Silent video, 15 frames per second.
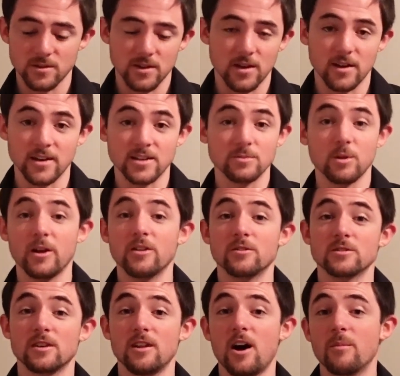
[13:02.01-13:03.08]
explain those
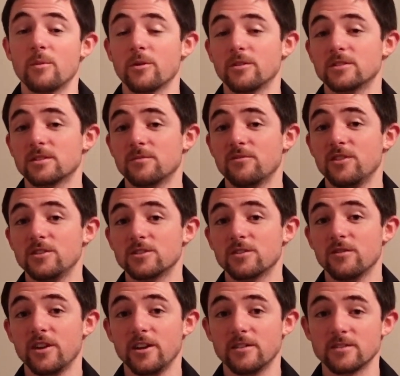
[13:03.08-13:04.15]
a lot more in some future
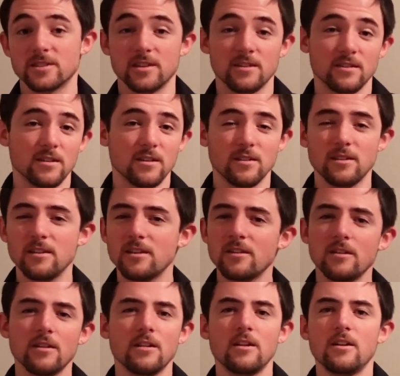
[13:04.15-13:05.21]
videos. They're a
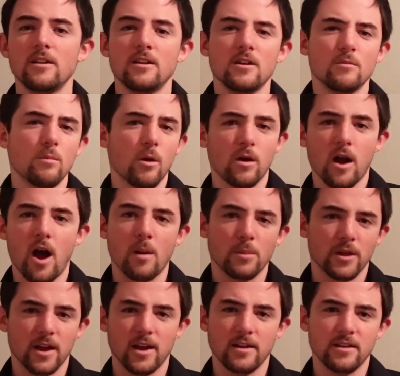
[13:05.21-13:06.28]
little more
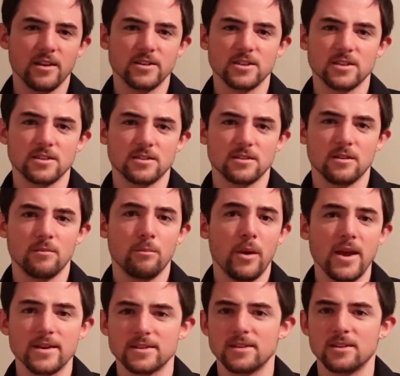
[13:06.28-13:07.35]
complicated than just
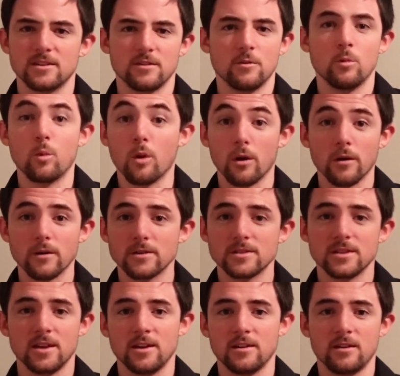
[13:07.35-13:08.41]
basic words
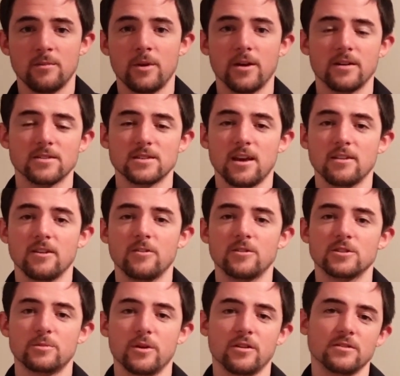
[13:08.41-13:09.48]
in American Sign
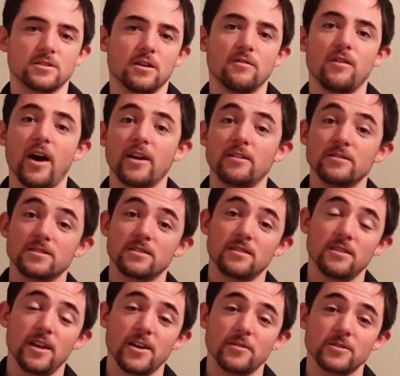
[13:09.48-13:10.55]
Language, but they're so vital to the
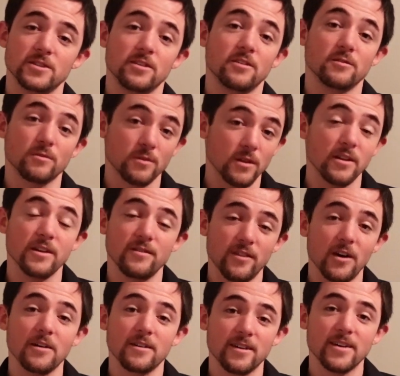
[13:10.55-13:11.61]
language, and they're really
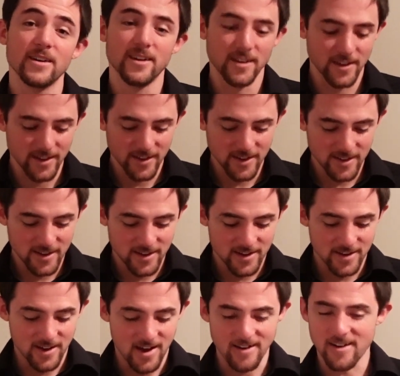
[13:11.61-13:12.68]
fun.
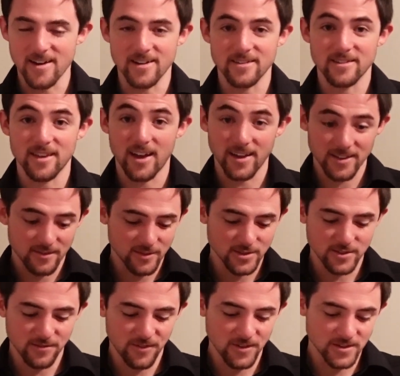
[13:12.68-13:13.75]
All right, that was
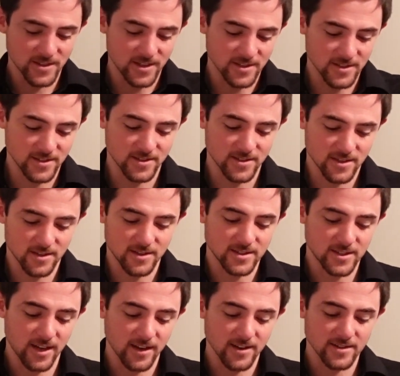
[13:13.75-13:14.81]
the first sentence. The
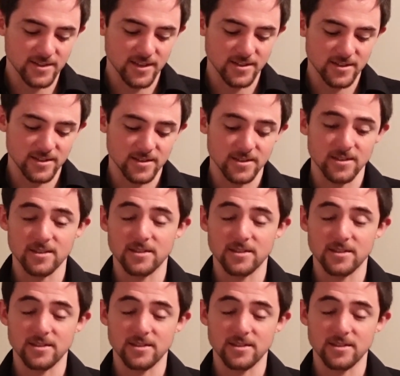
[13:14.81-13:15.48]
second sentence